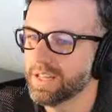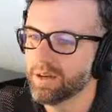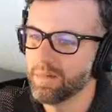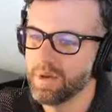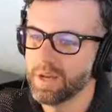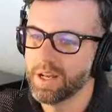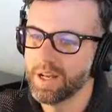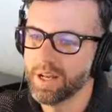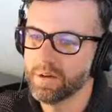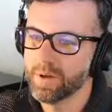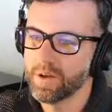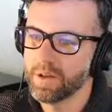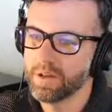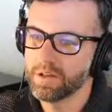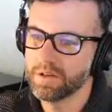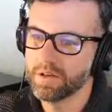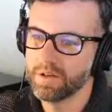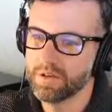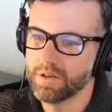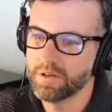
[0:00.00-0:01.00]
me an email
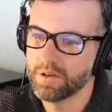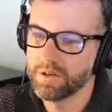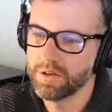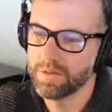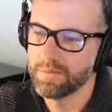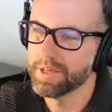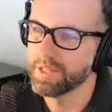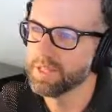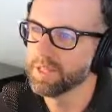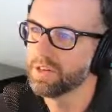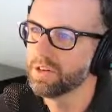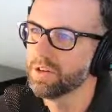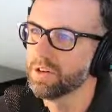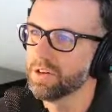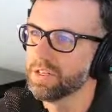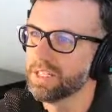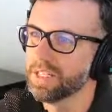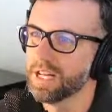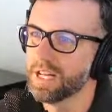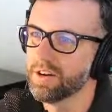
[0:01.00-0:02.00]
or a message on
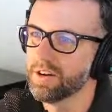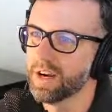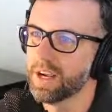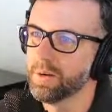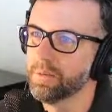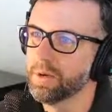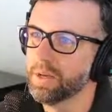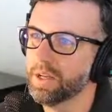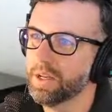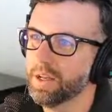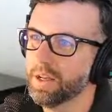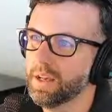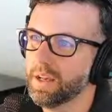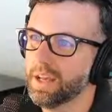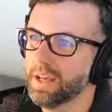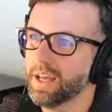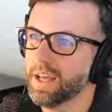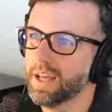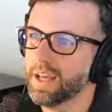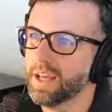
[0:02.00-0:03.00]
Telegram.
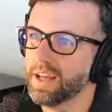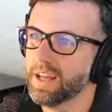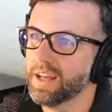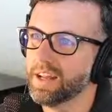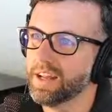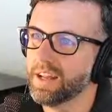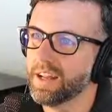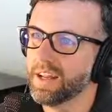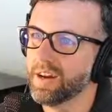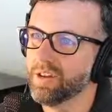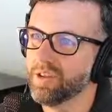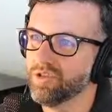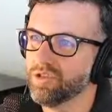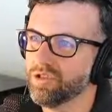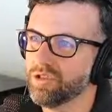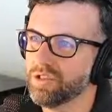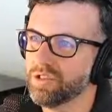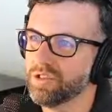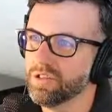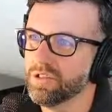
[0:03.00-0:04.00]
And I look
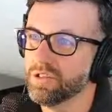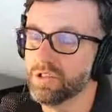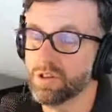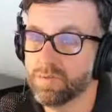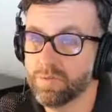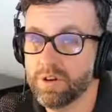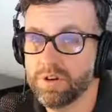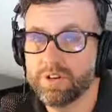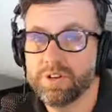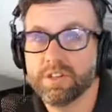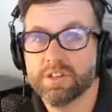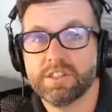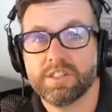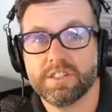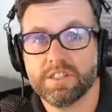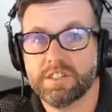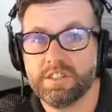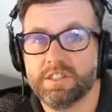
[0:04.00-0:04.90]
forward to tomorrow's